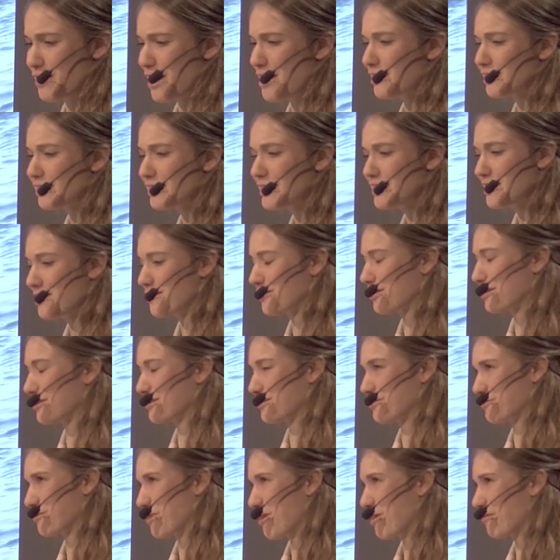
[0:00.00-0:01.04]
rarely
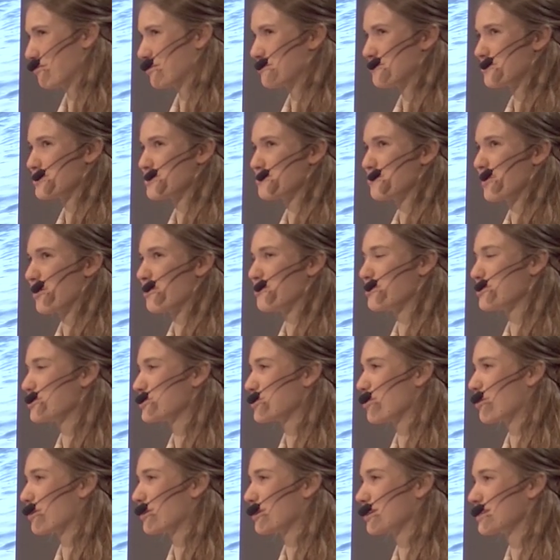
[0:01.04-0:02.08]
heard problems about
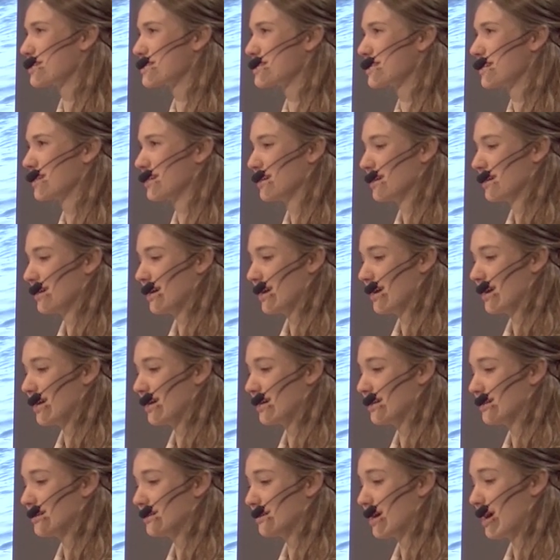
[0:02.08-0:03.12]
sharks,
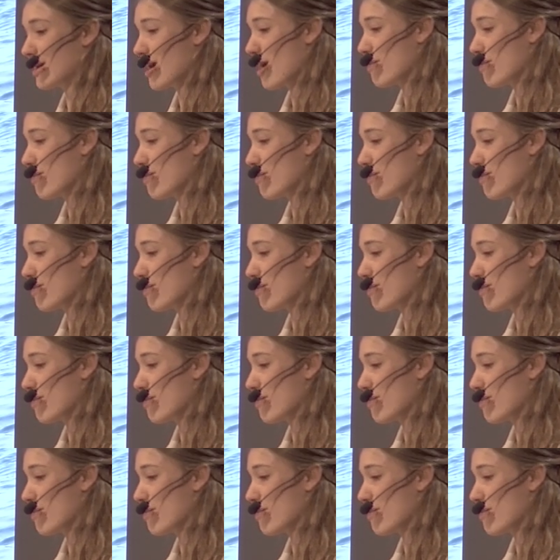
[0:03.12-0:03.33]
and